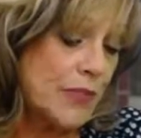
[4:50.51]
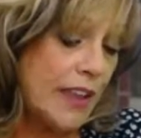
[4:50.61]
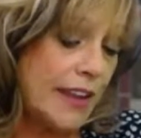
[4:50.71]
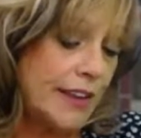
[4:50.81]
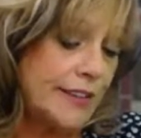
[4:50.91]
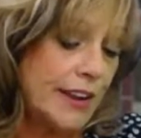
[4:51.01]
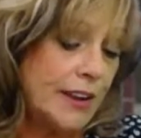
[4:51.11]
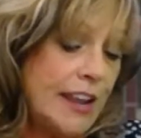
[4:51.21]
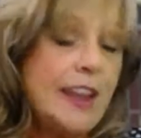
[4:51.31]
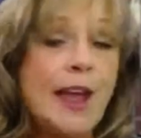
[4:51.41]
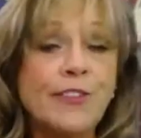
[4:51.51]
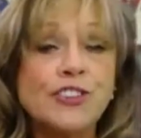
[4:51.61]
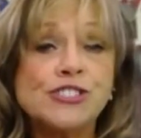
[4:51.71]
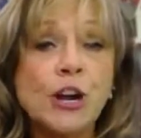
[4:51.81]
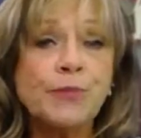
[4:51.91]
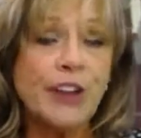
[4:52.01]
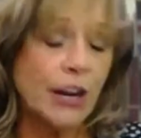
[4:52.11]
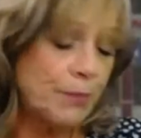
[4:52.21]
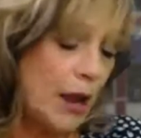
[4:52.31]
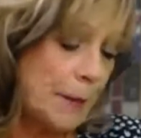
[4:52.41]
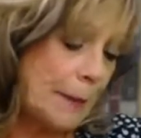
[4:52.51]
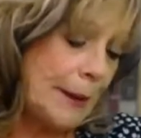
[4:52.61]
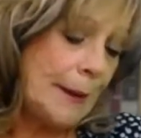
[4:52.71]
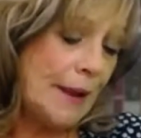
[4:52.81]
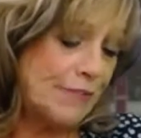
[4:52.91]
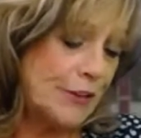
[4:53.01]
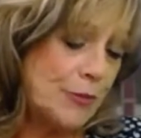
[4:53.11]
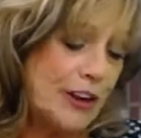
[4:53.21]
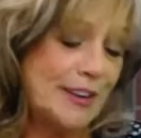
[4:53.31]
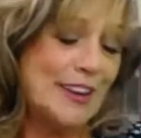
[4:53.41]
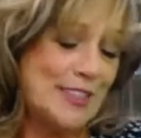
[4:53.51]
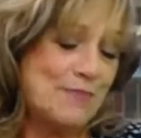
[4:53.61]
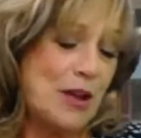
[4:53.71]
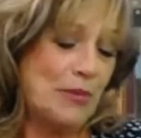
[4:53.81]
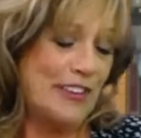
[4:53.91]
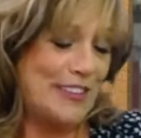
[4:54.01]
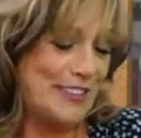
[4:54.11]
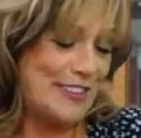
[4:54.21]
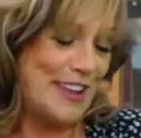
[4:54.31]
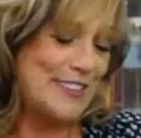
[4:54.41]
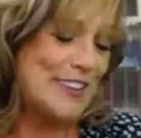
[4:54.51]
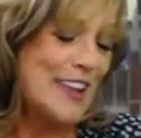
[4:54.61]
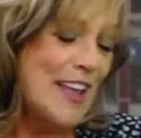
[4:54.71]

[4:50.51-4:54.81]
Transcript: and he has a sharp-tongued puppet, from what the publicist says.